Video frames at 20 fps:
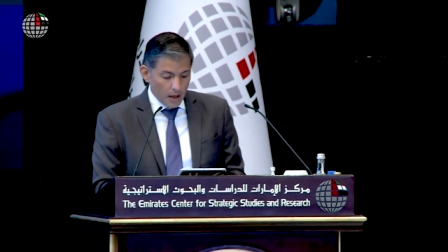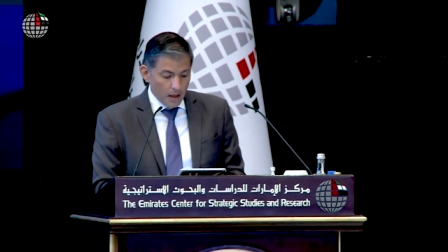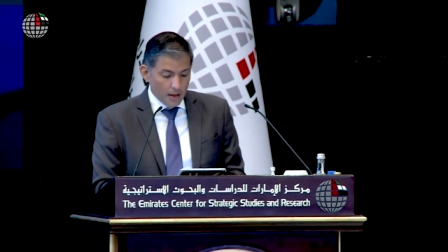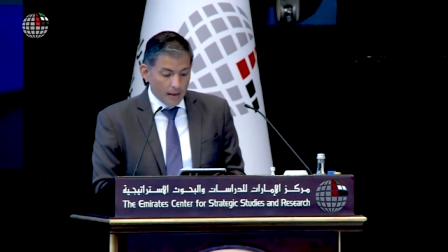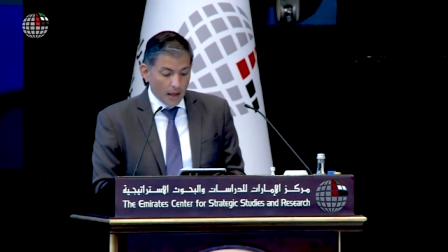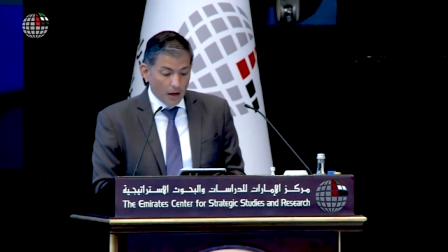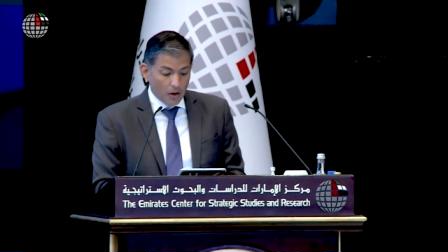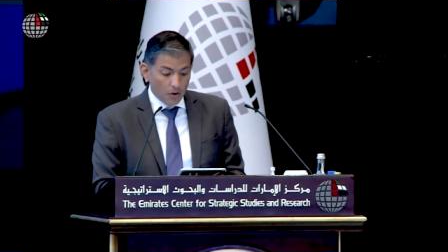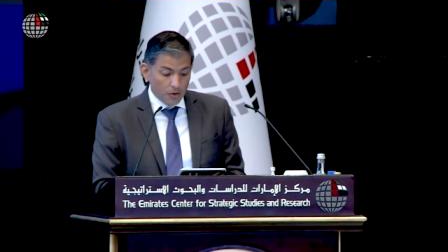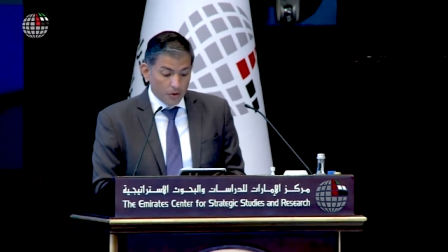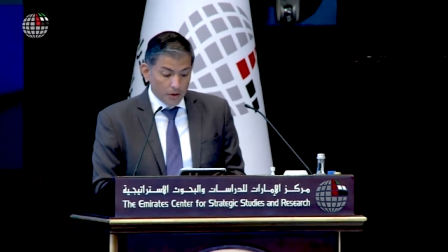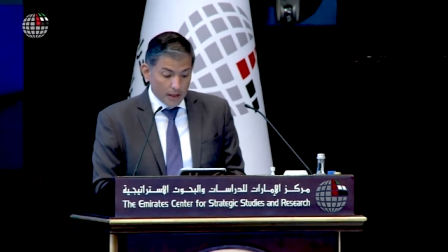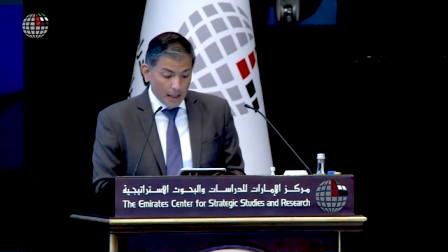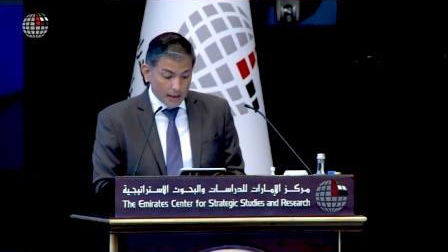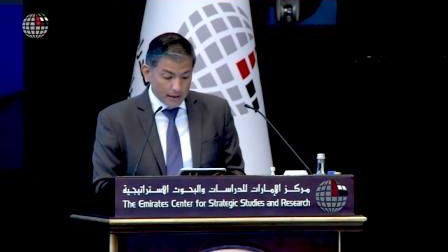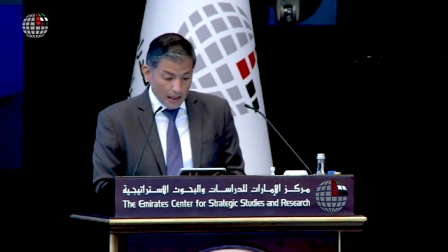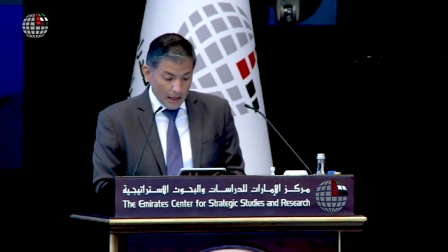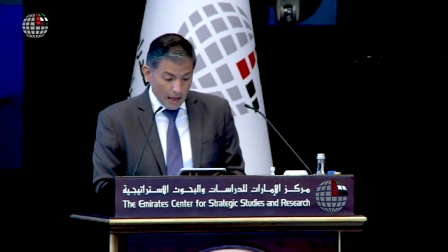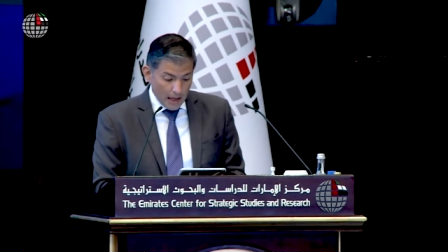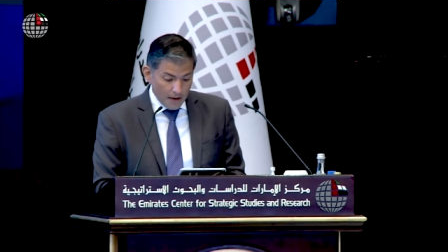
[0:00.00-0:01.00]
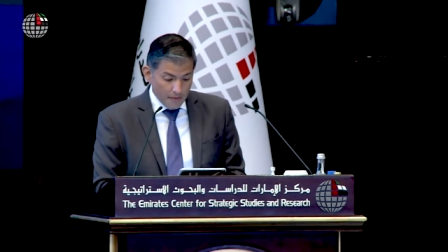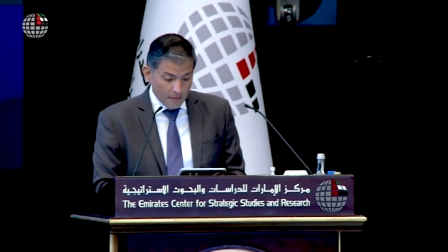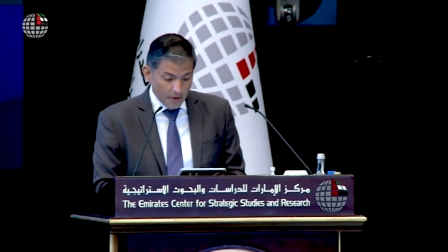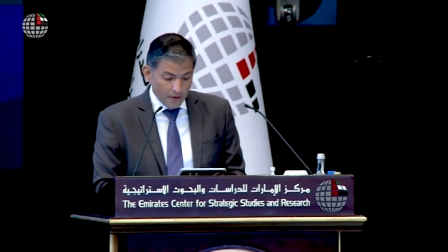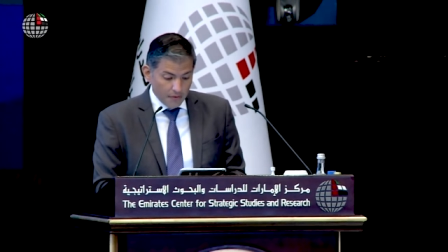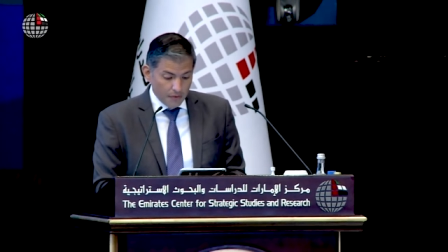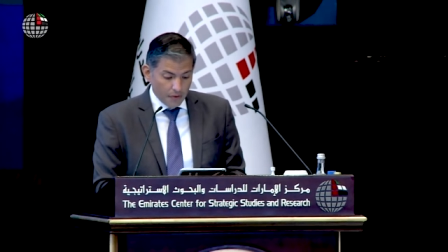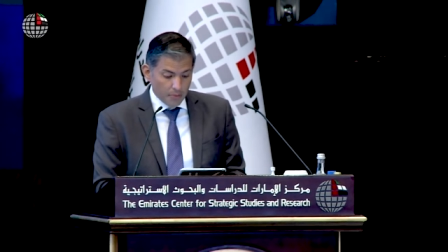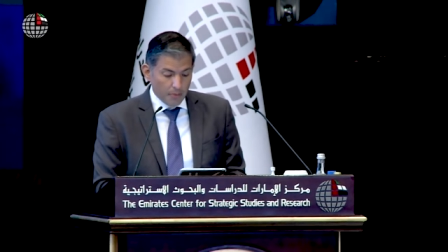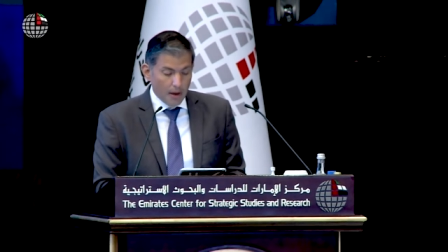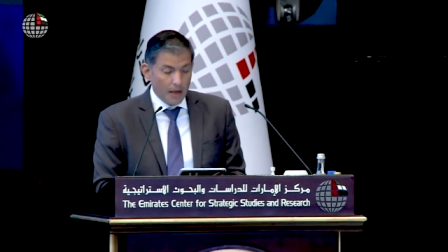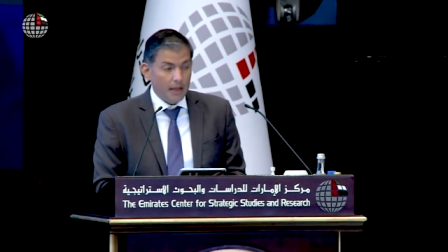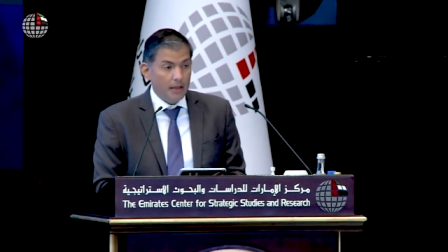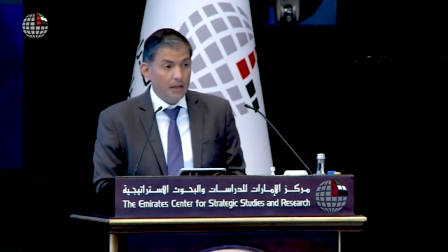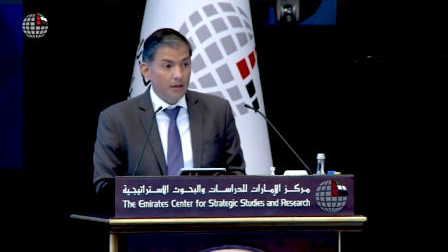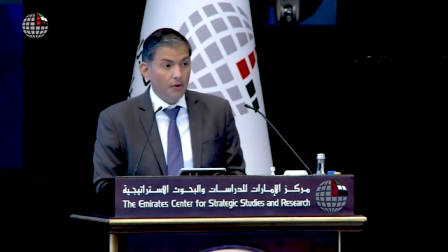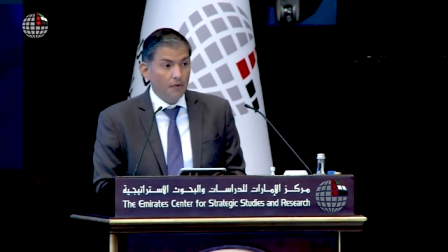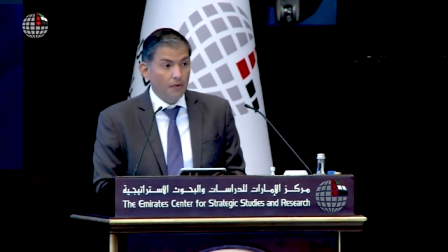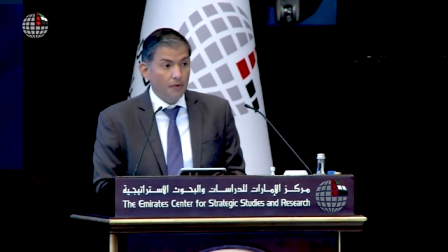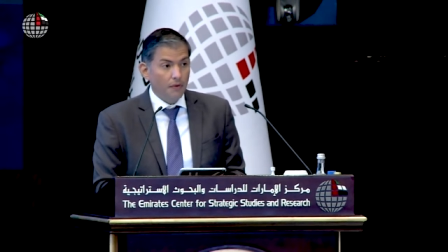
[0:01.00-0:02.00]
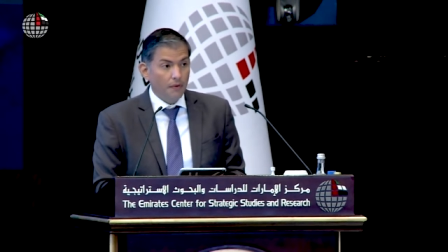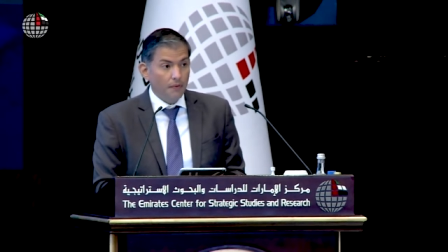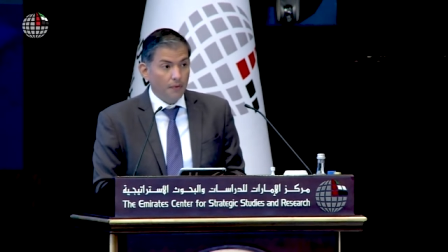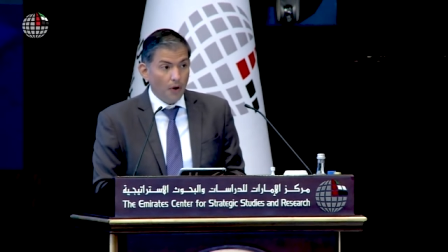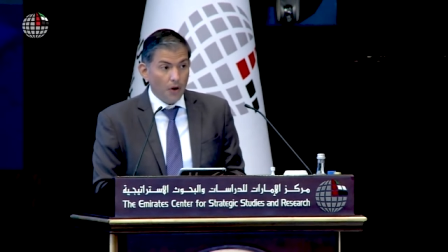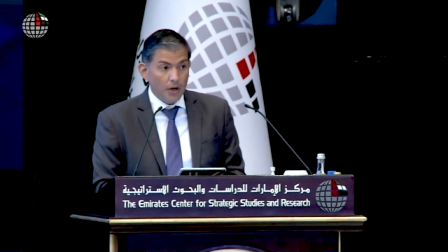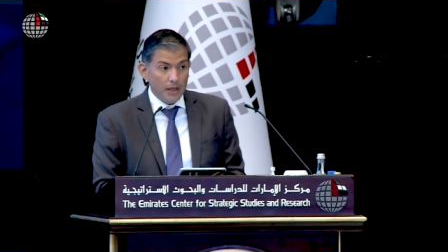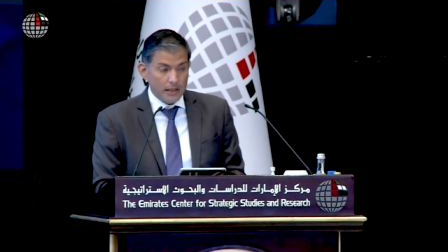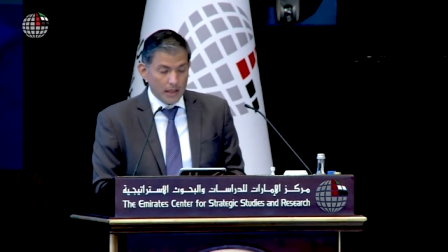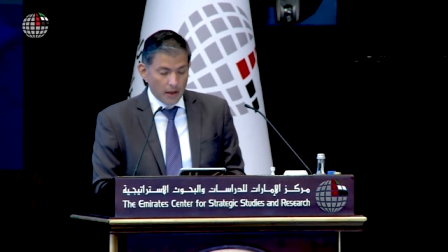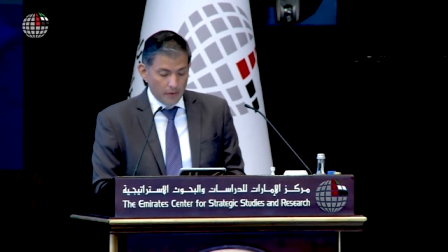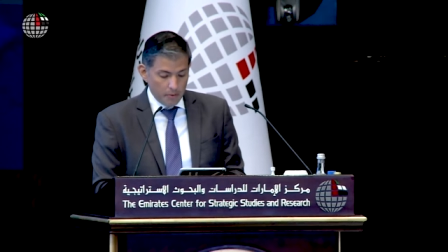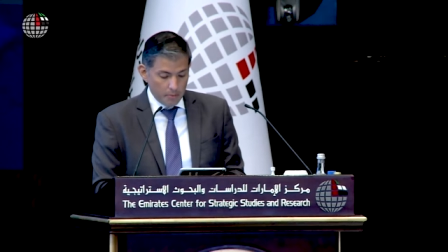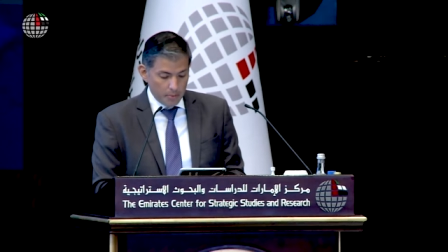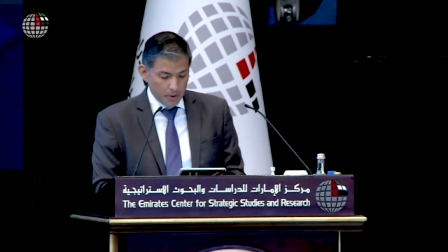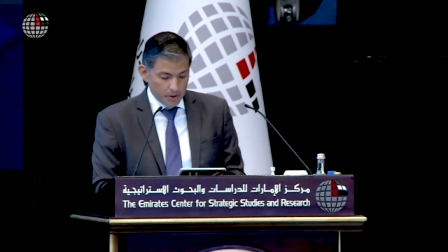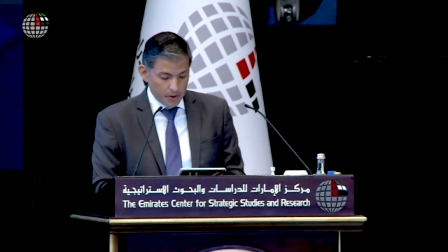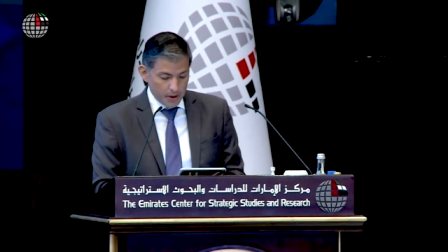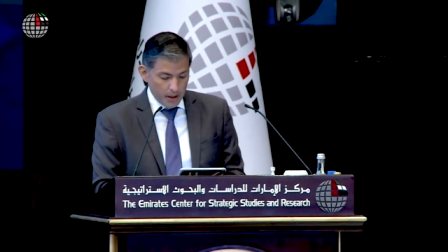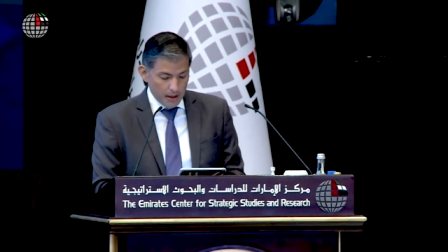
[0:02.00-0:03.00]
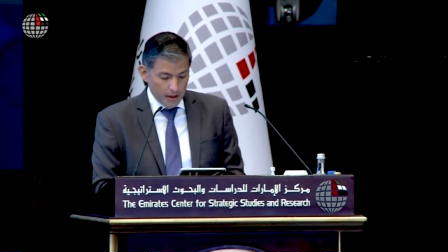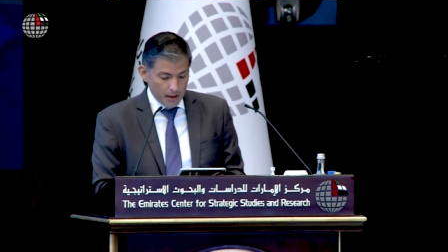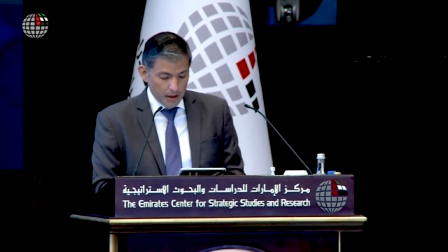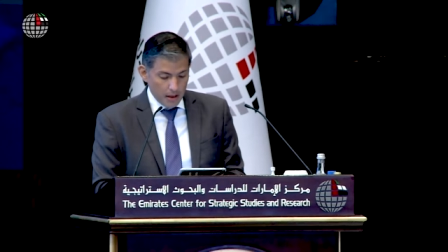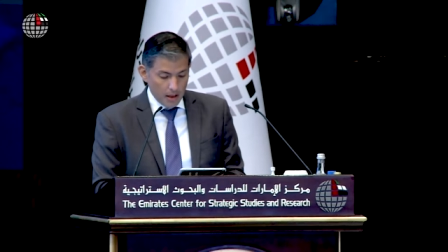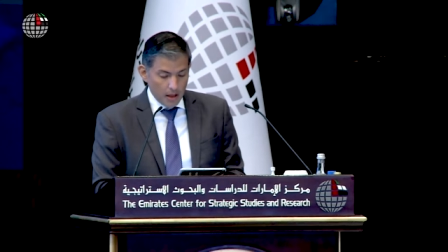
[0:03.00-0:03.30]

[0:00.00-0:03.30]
The country has a labor informality of 47%,